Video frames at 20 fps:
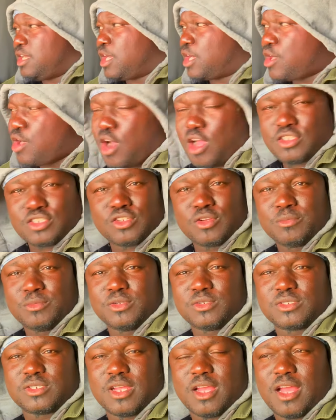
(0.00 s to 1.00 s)

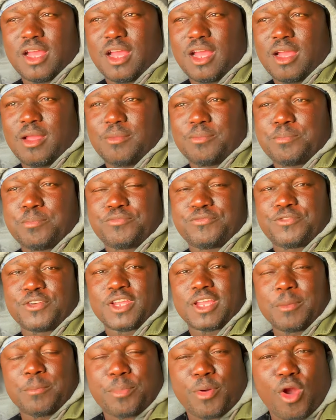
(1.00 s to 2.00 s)
customers'
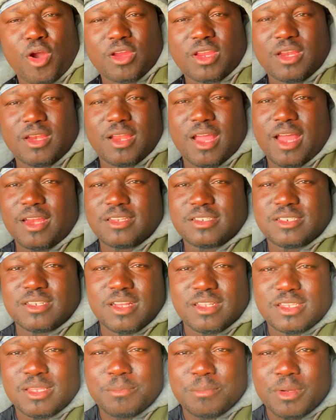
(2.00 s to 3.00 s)
freaking parking lot is nothing